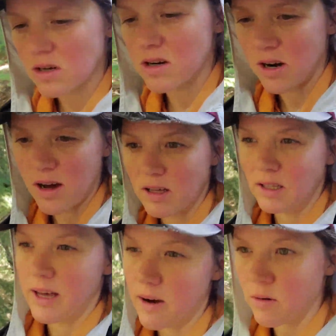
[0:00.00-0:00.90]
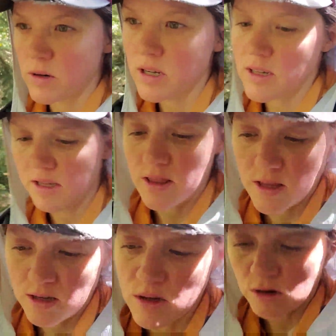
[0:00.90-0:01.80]
are not allowed in
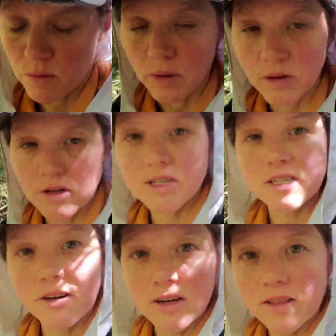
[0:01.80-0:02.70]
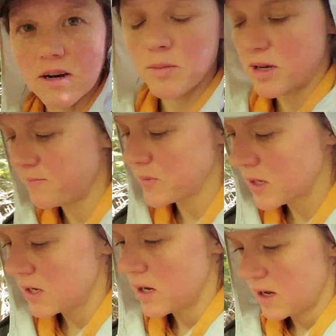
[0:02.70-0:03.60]
the wilderness area that I'm in,
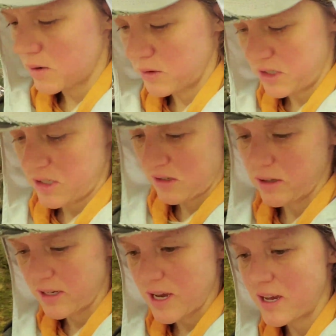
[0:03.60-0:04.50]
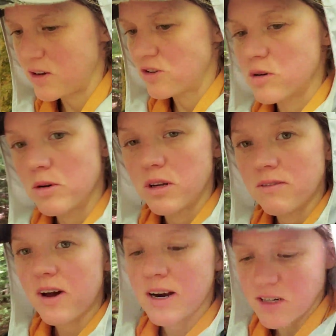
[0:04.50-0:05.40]
which is certainly a contributing
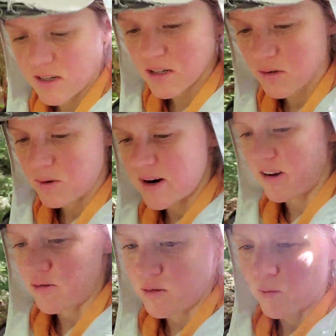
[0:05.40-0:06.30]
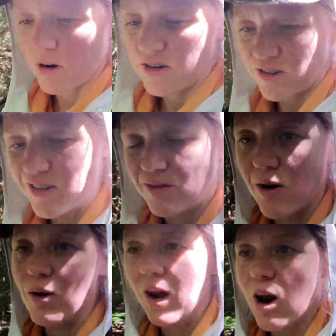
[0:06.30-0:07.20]
factor to why I've been wandering
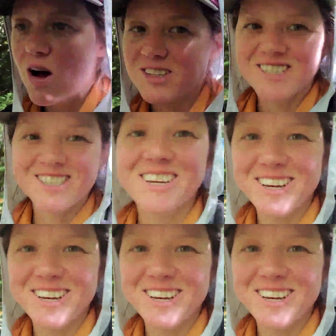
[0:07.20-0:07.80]
around lost.